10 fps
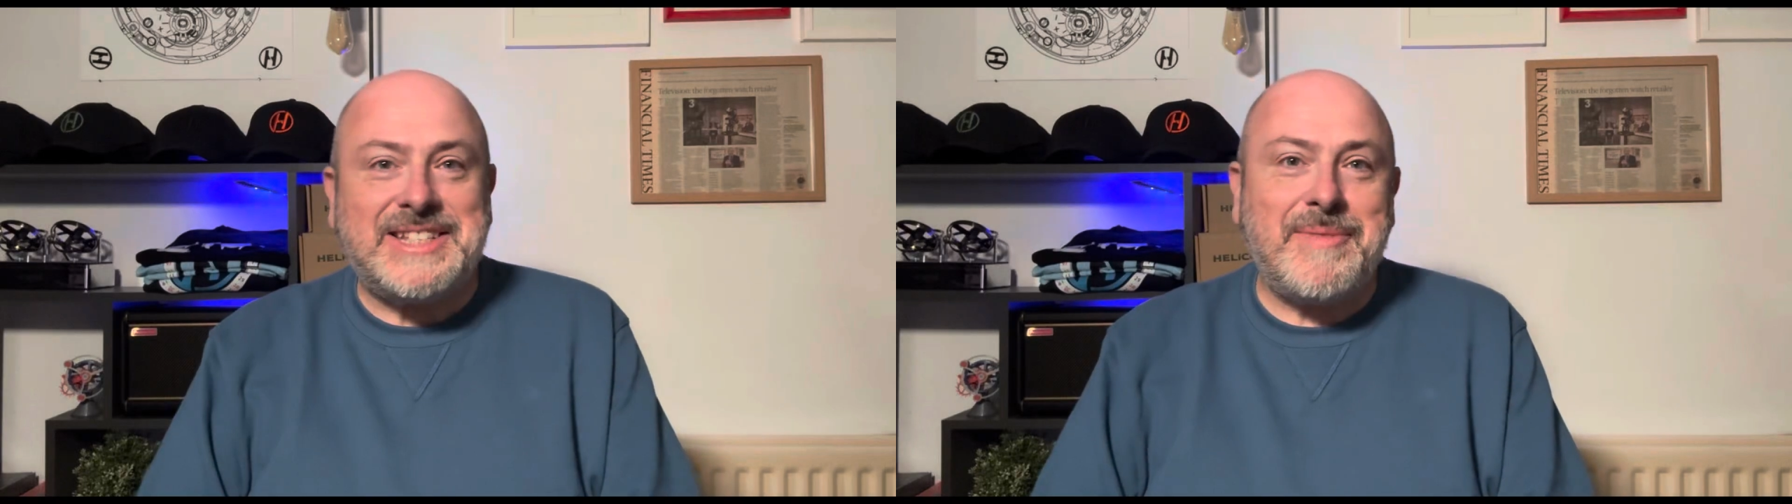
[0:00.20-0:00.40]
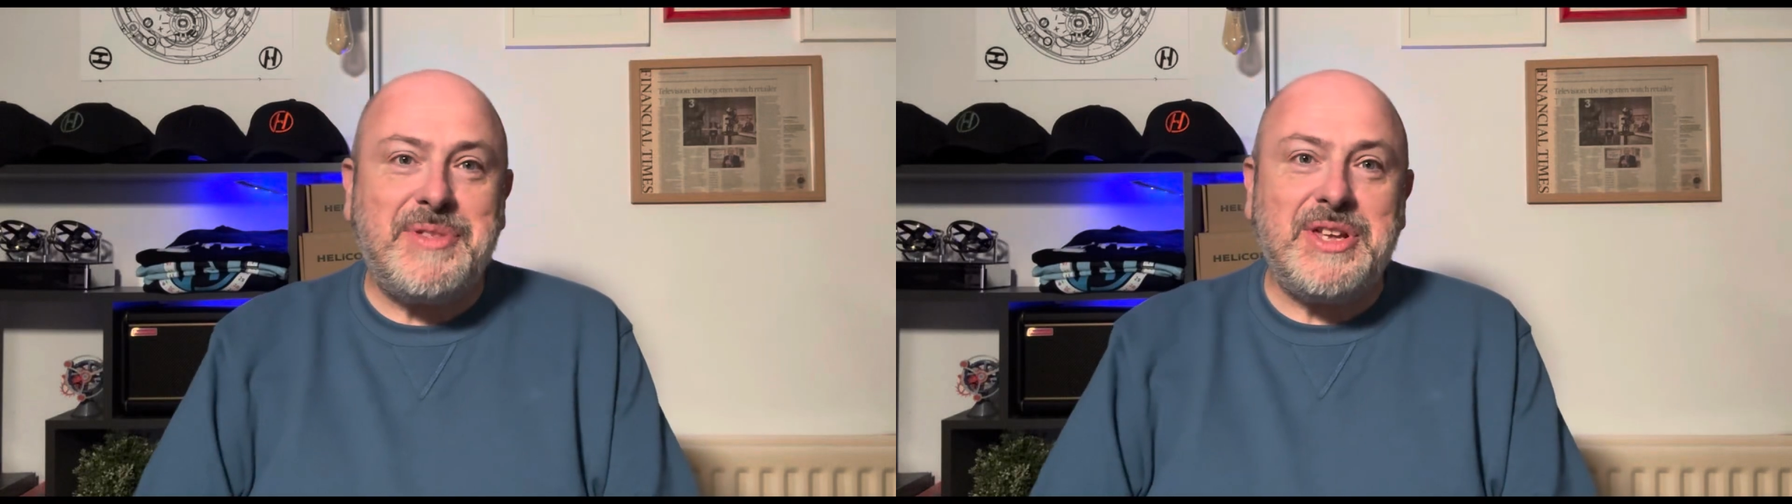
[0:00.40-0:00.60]

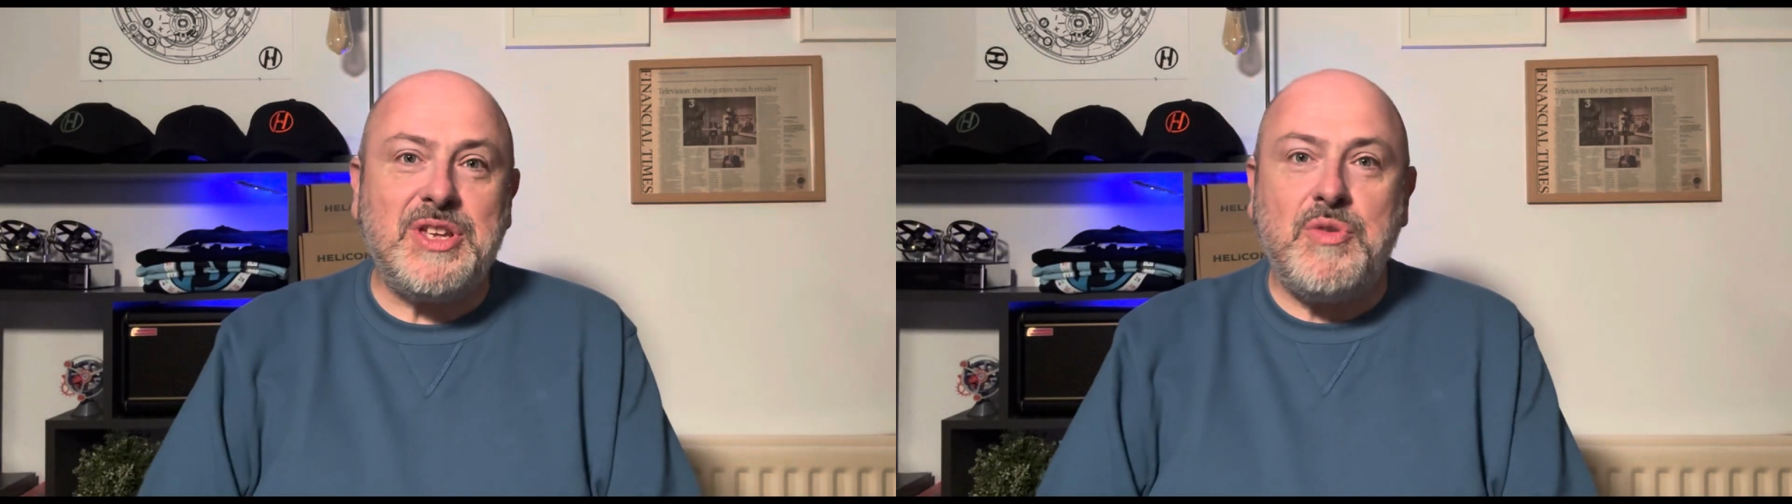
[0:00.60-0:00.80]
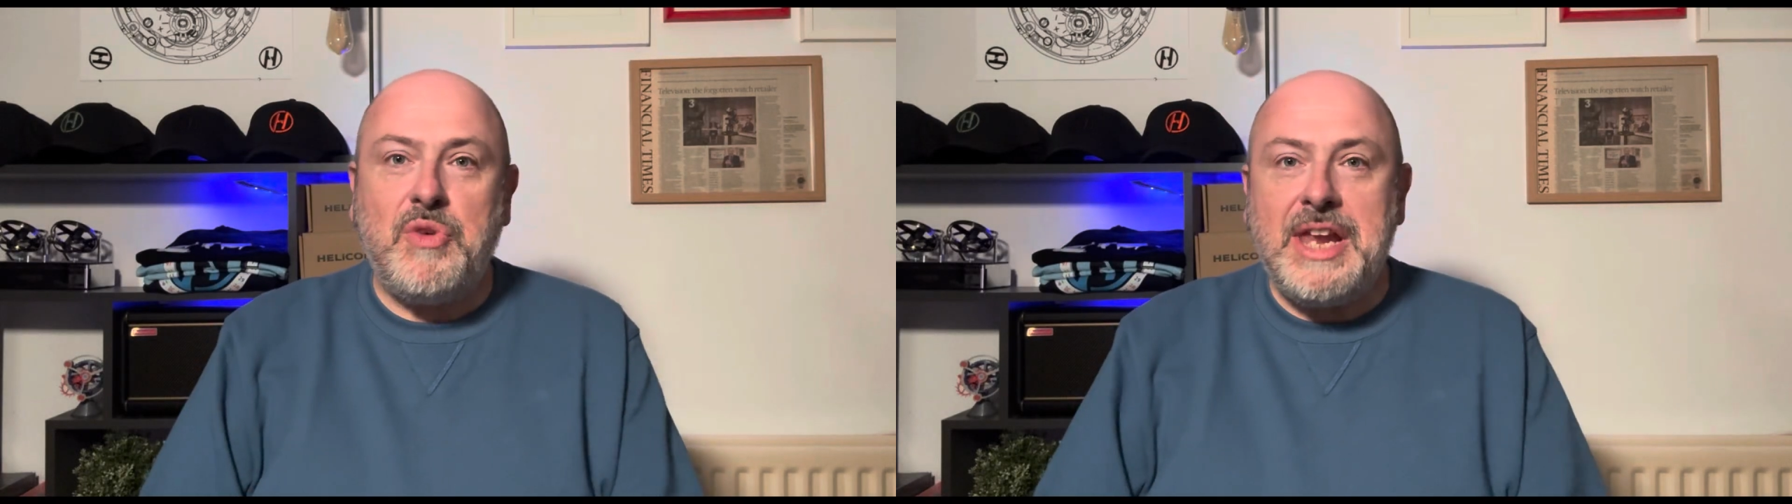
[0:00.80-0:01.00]
something
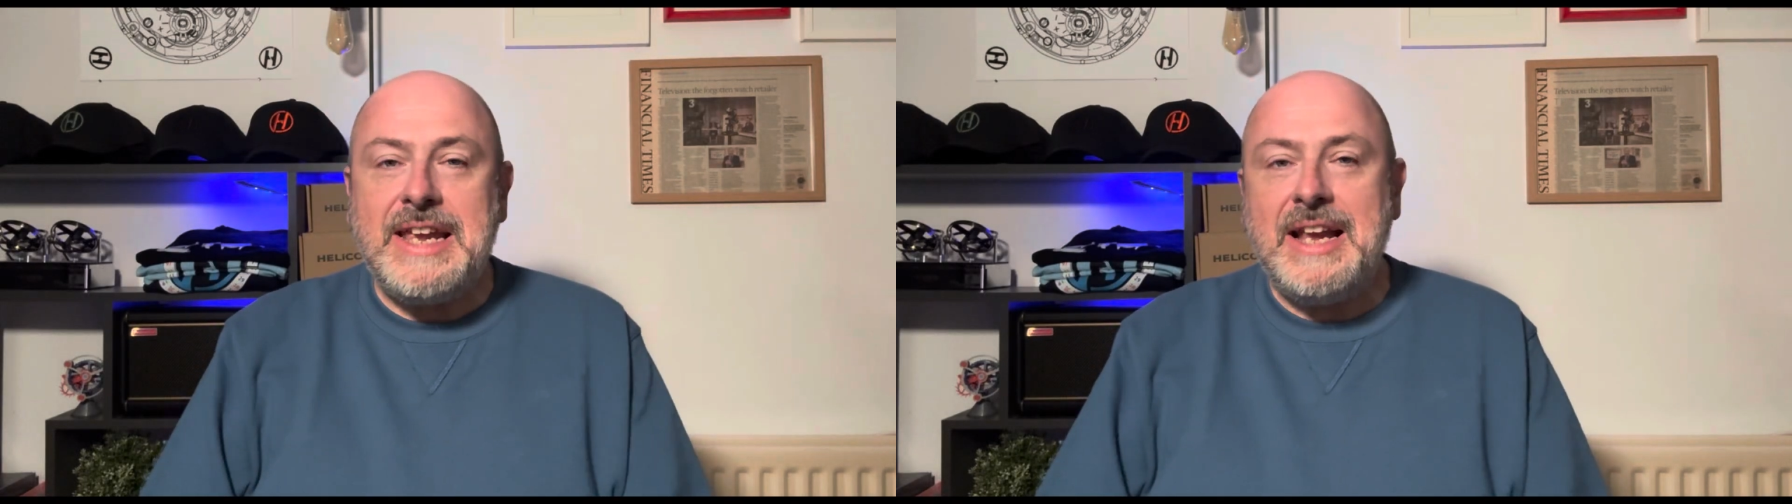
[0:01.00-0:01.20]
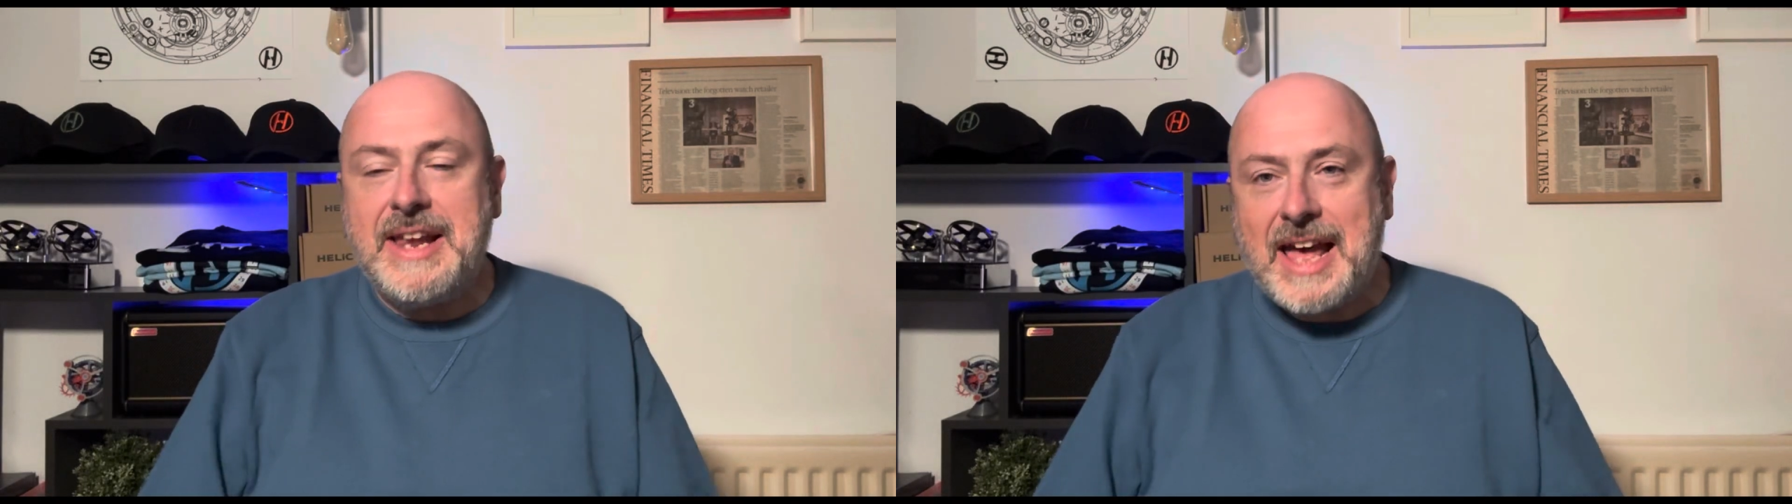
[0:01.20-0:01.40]

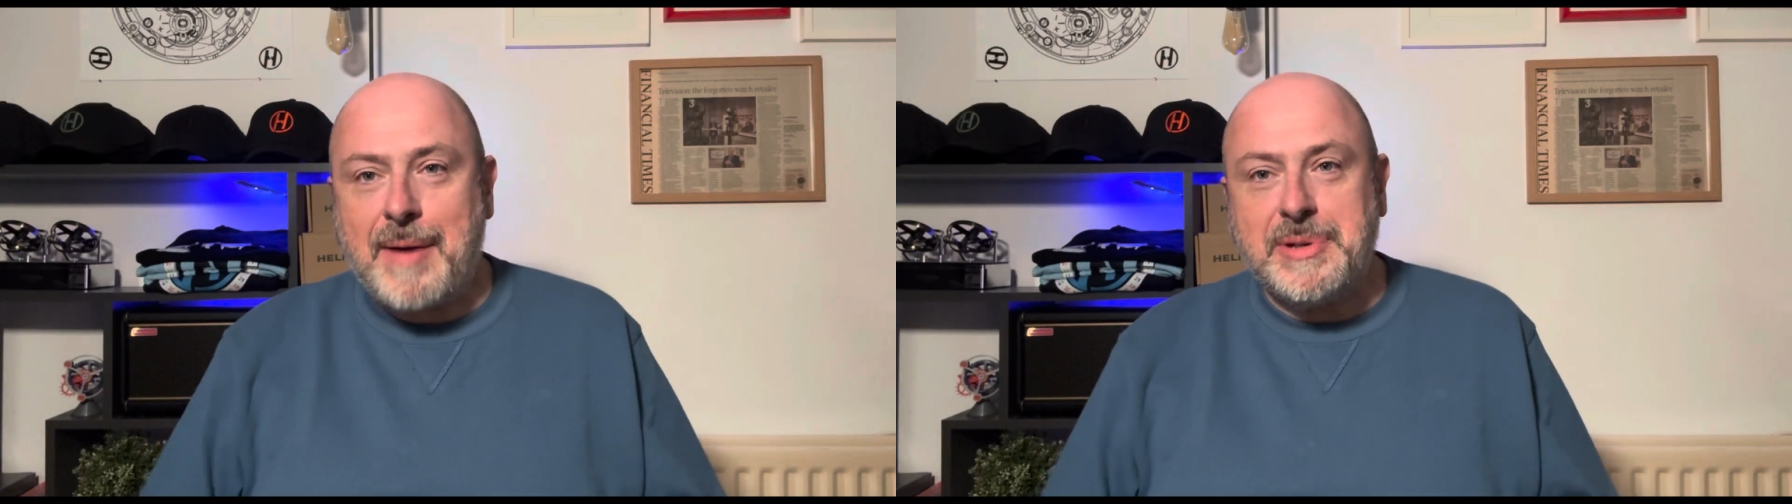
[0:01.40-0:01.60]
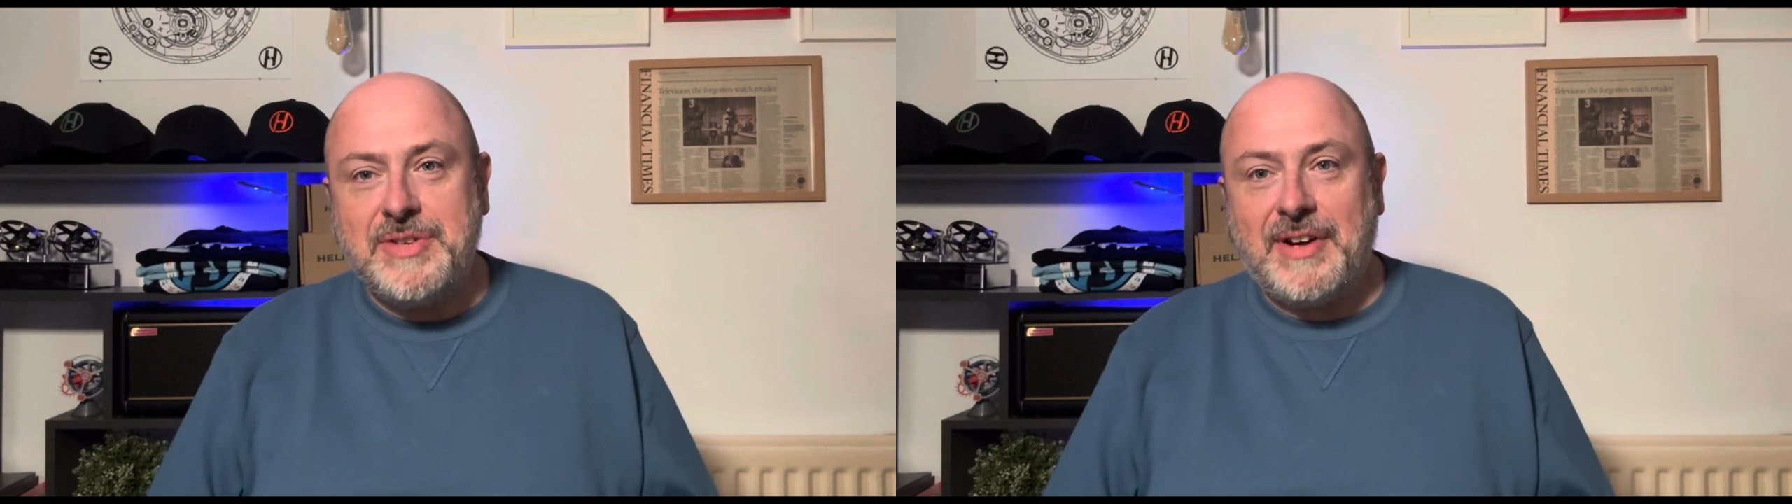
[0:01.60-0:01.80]
uniquely
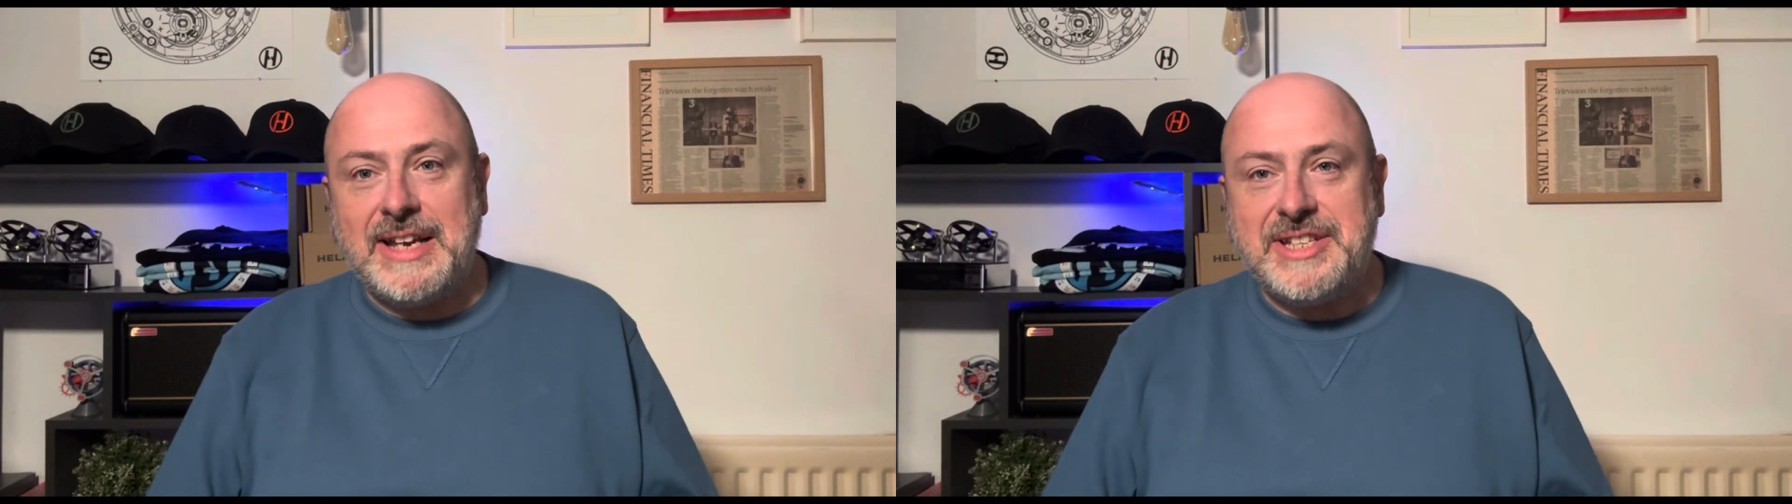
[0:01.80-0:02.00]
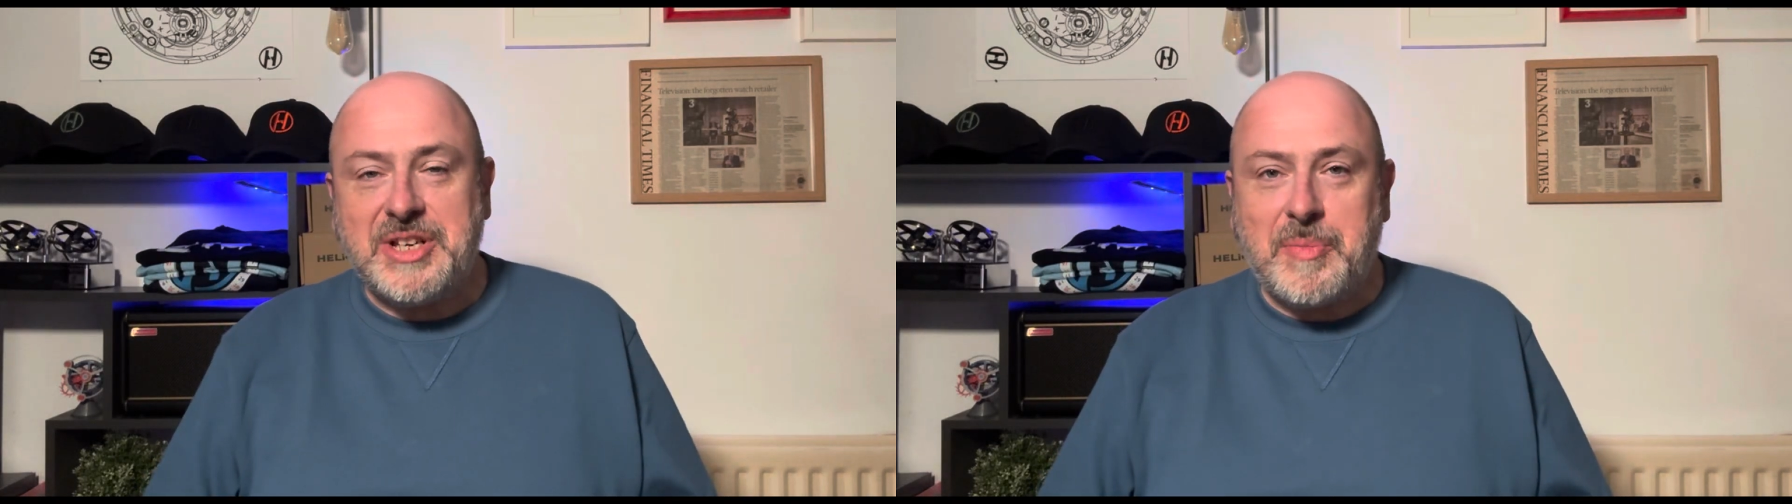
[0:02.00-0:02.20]
captivating